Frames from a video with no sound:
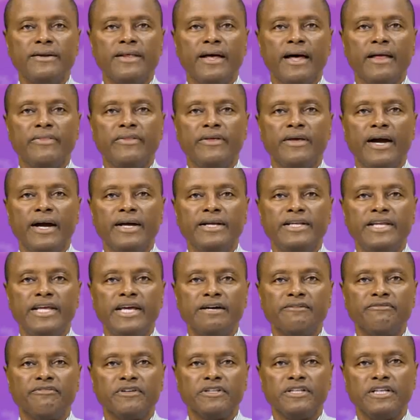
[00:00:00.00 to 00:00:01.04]
that the
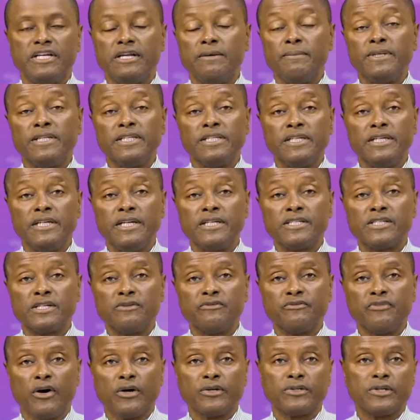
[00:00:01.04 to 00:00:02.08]
idea for the limited
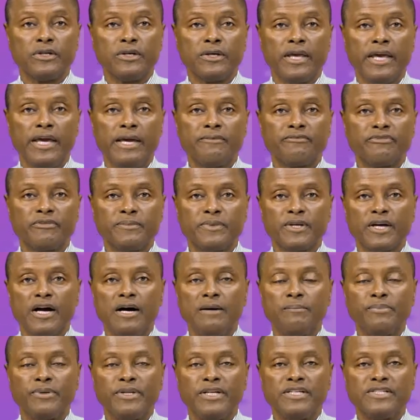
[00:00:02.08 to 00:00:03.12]
edition vodka came from the
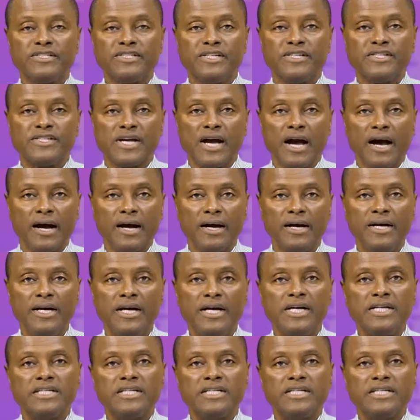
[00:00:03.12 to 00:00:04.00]
company's desire